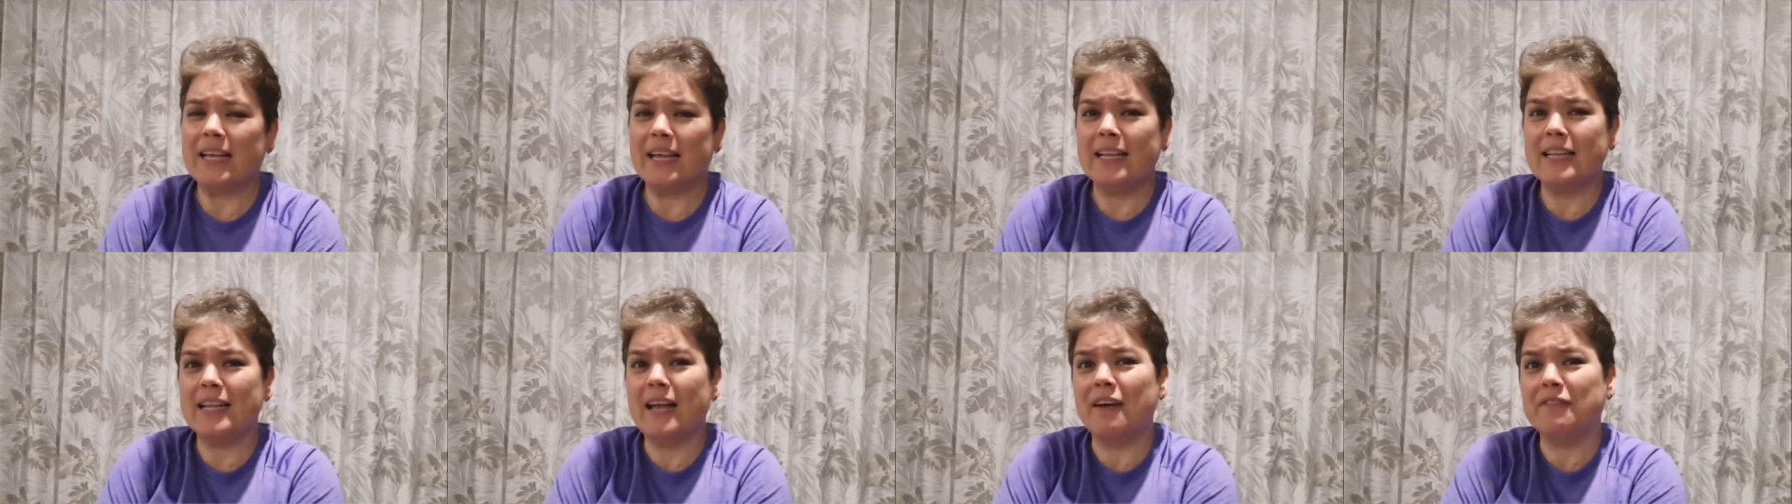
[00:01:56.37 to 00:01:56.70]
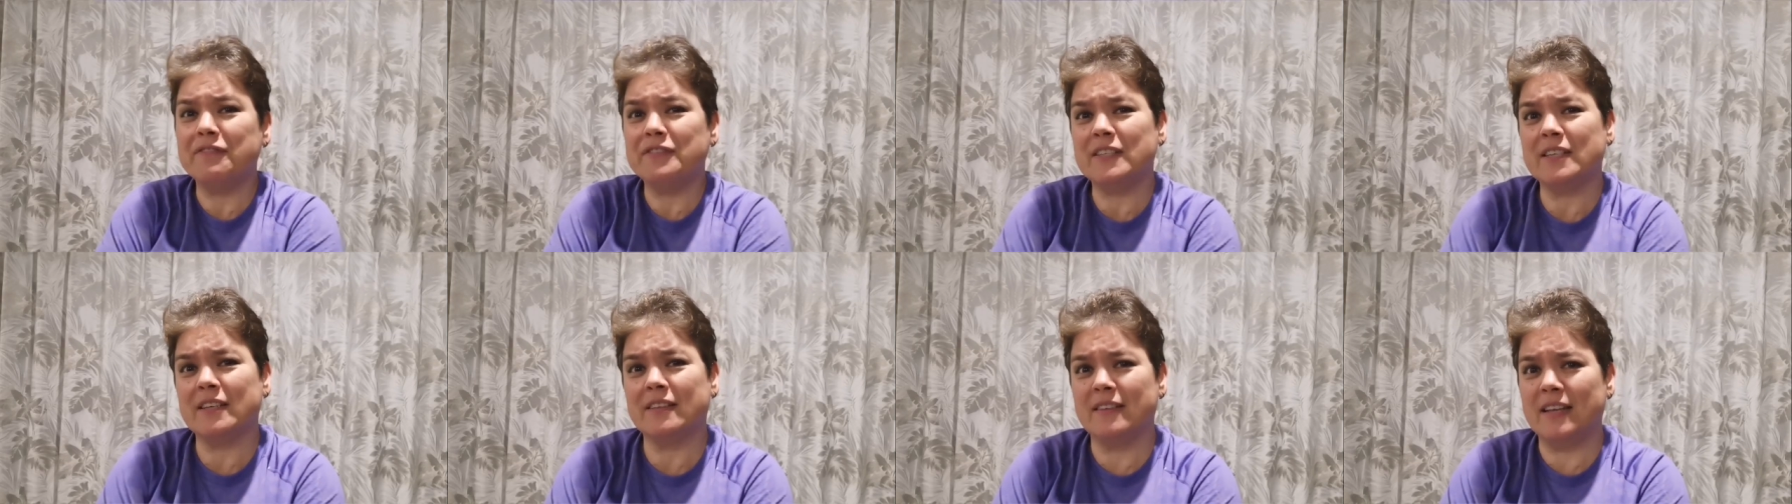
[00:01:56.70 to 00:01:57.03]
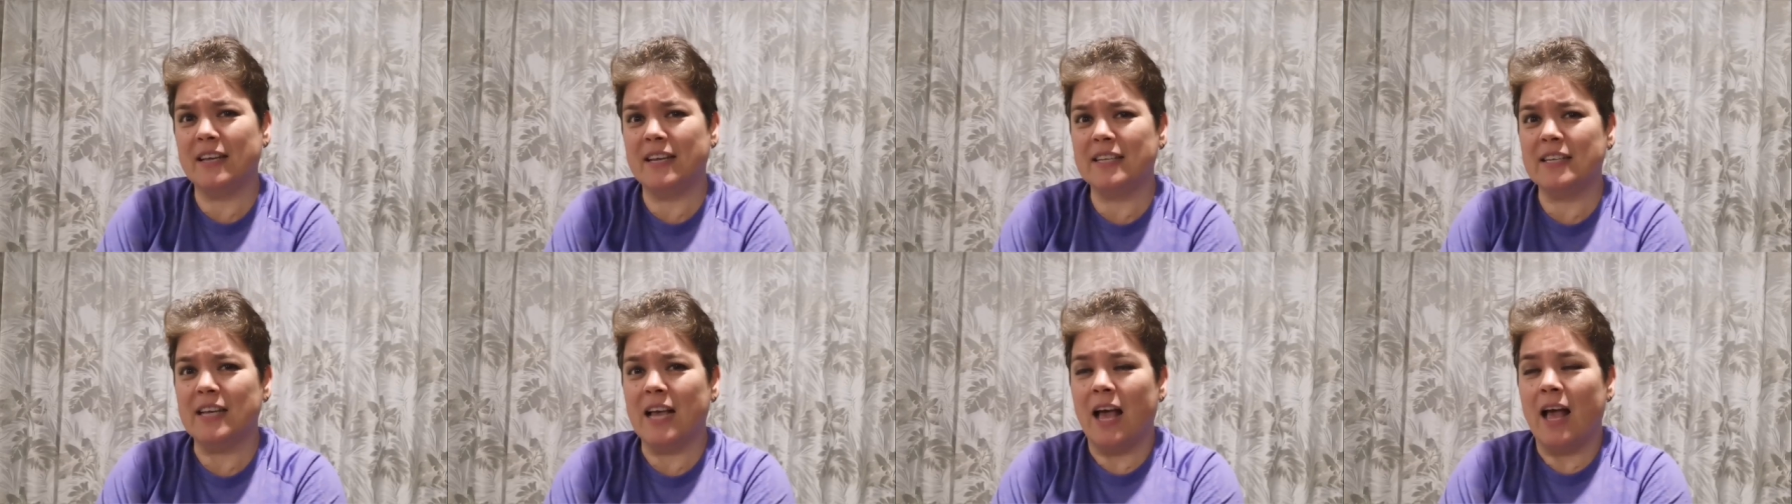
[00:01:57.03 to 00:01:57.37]
And after
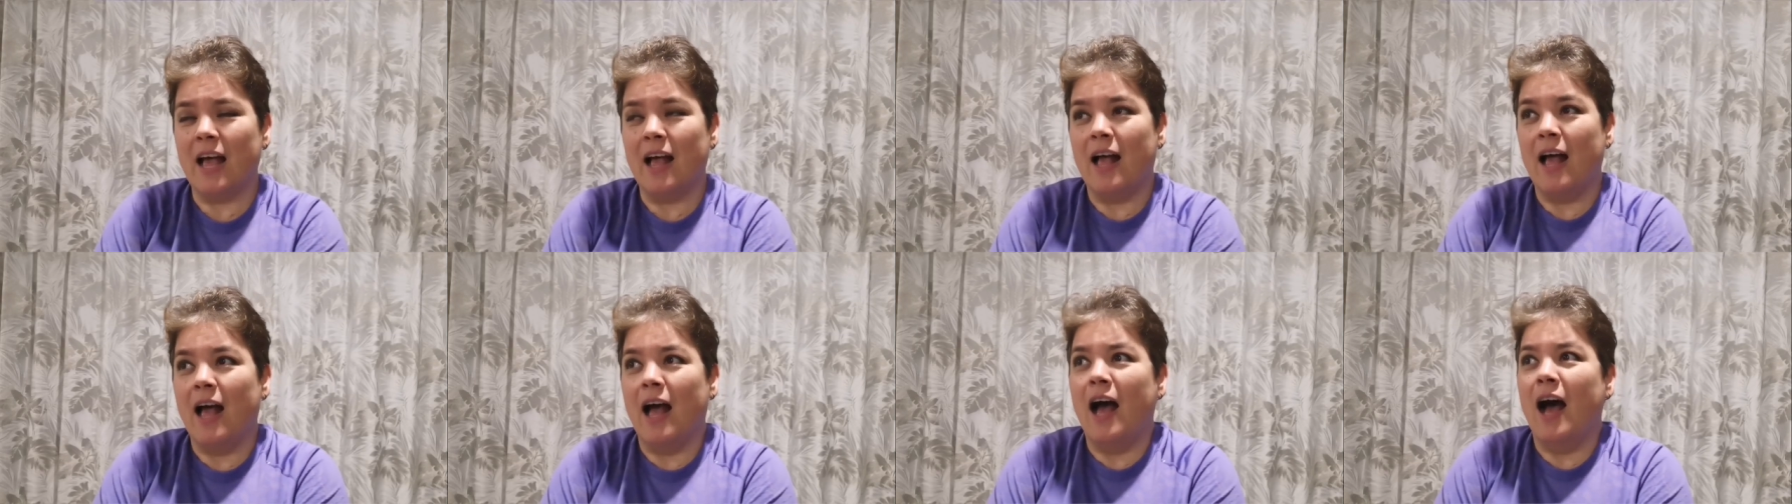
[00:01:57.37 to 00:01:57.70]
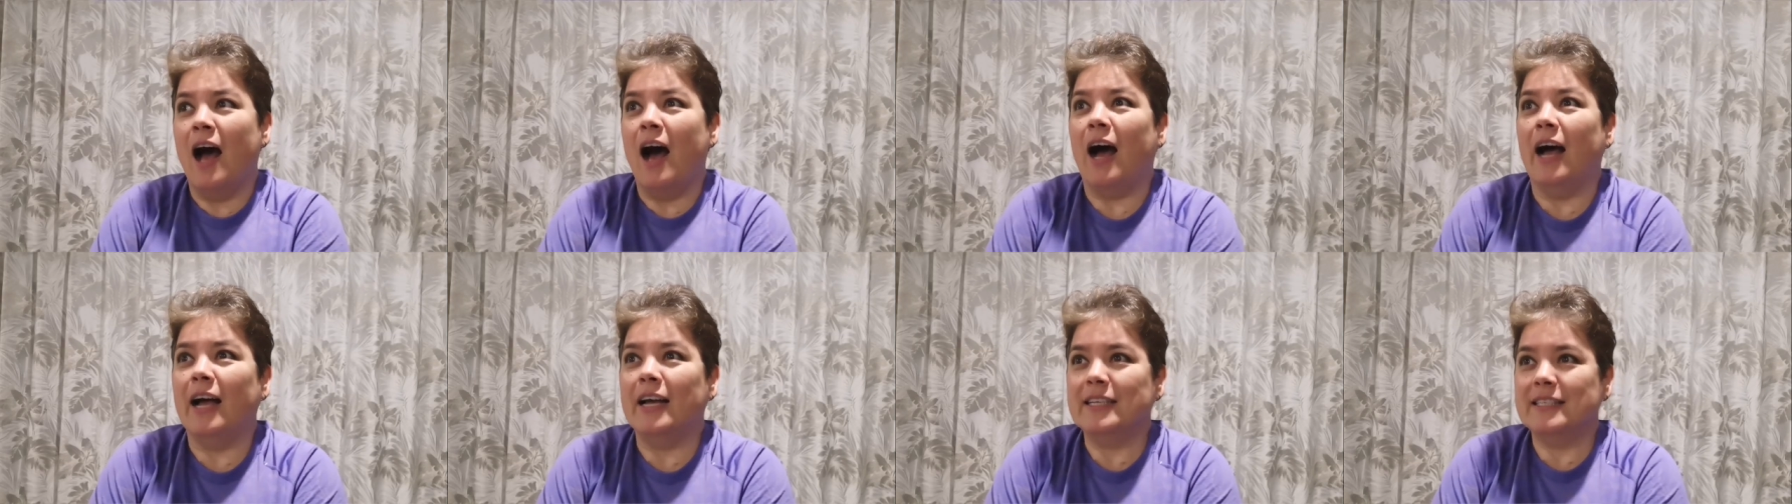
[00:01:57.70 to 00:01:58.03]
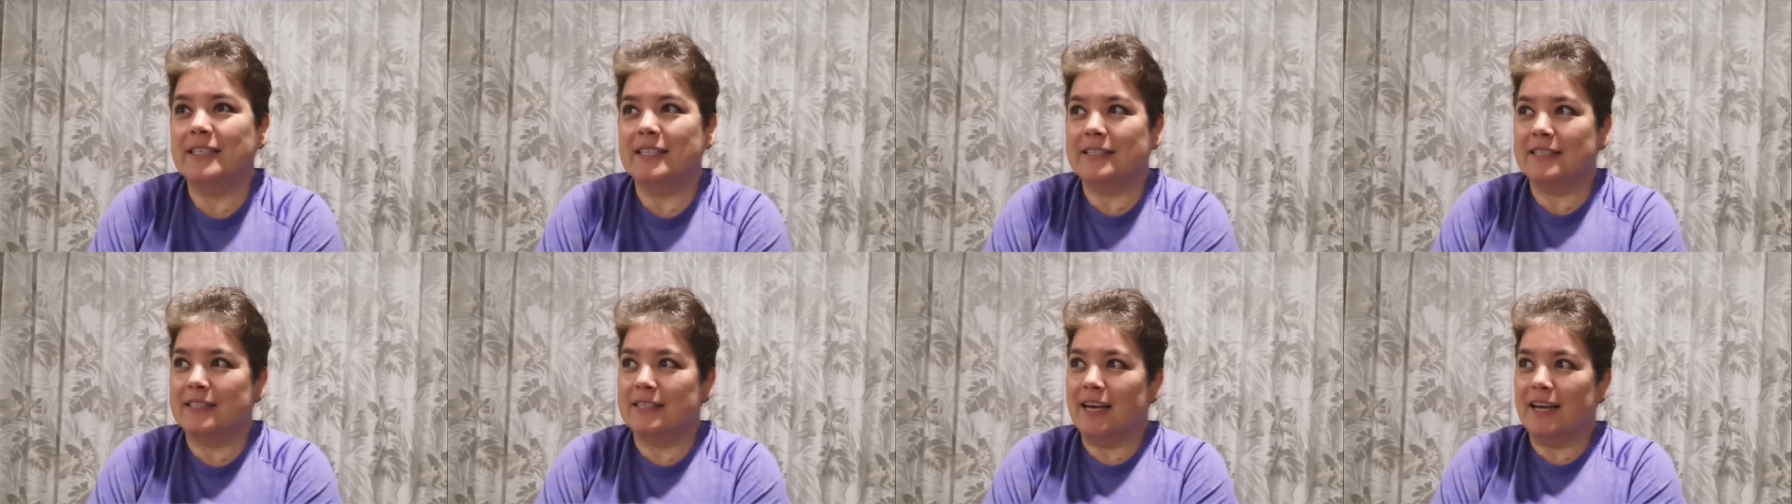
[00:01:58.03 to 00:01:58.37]
that, I
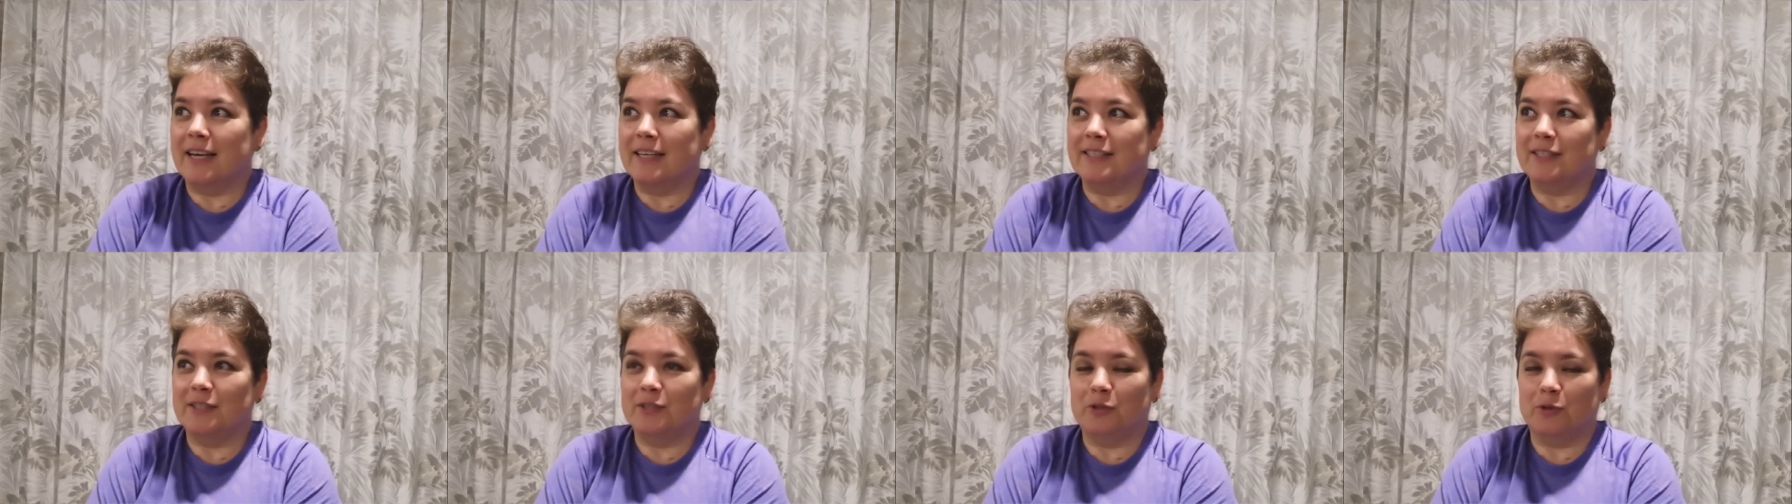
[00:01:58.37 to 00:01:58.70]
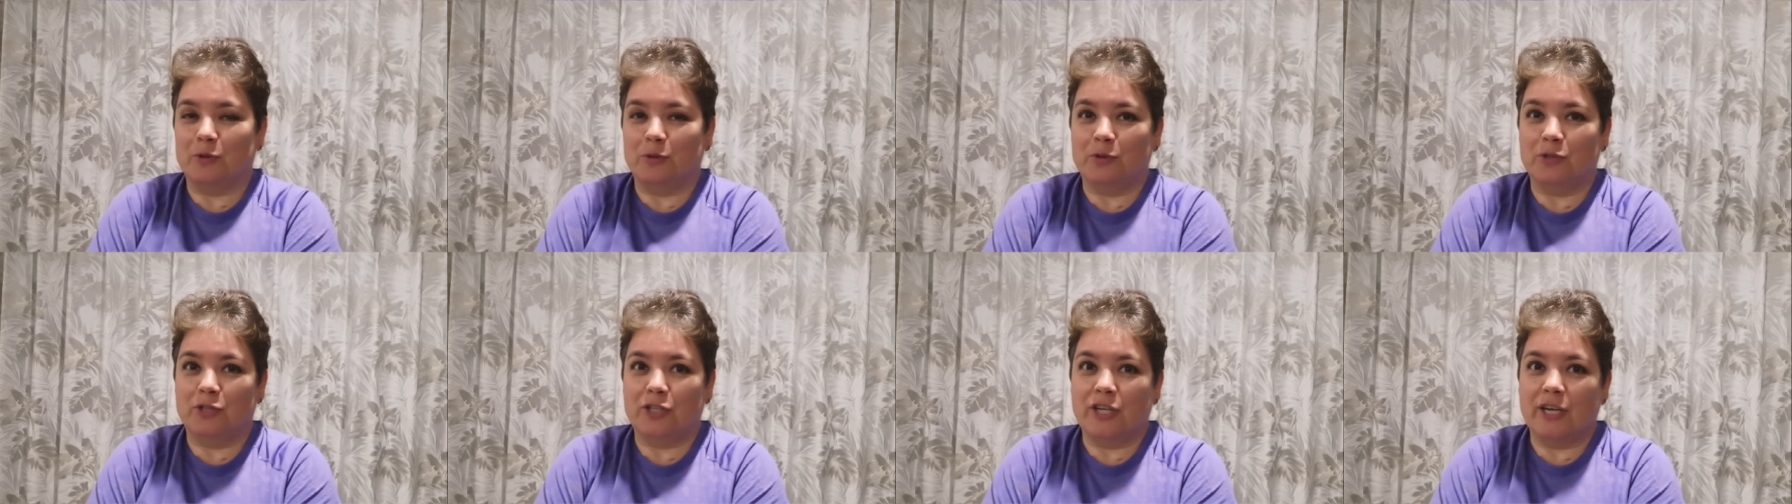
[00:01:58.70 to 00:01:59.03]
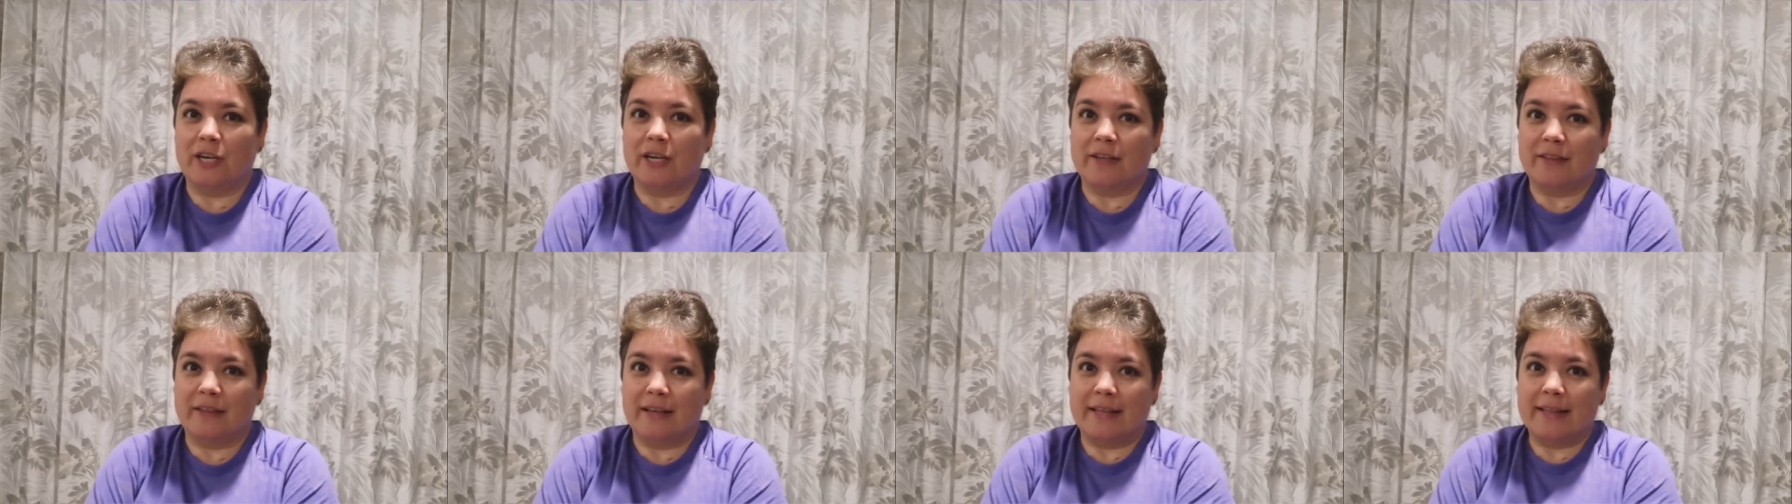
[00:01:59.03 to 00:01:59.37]
decided to
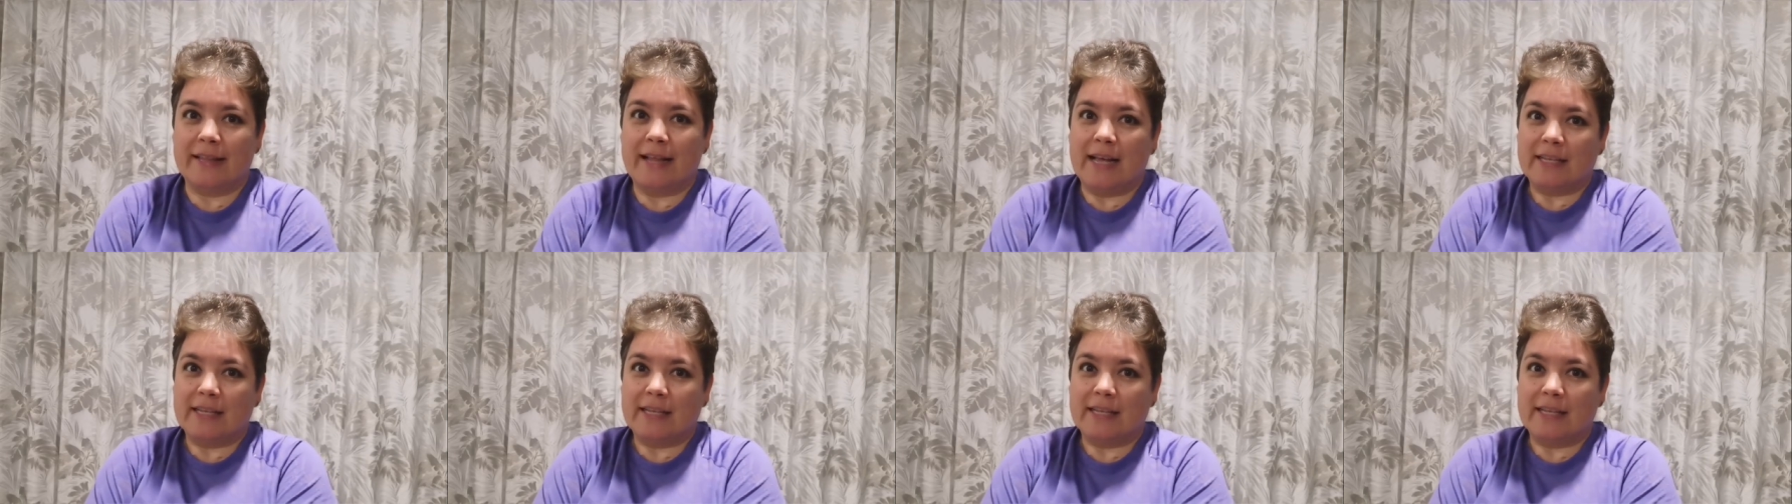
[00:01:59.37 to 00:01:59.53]
check the